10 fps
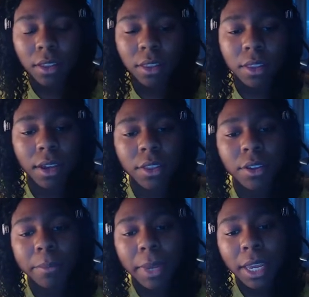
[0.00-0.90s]
The other
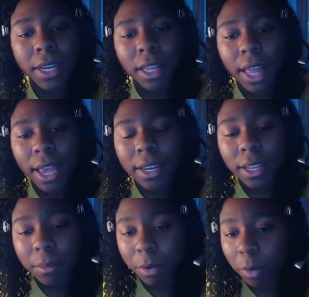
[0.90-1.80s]
maid clad
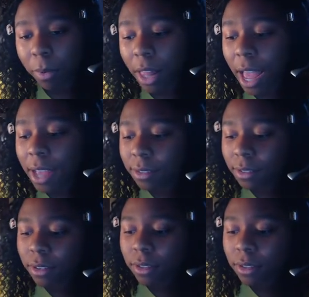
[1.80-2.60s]
in purple asked.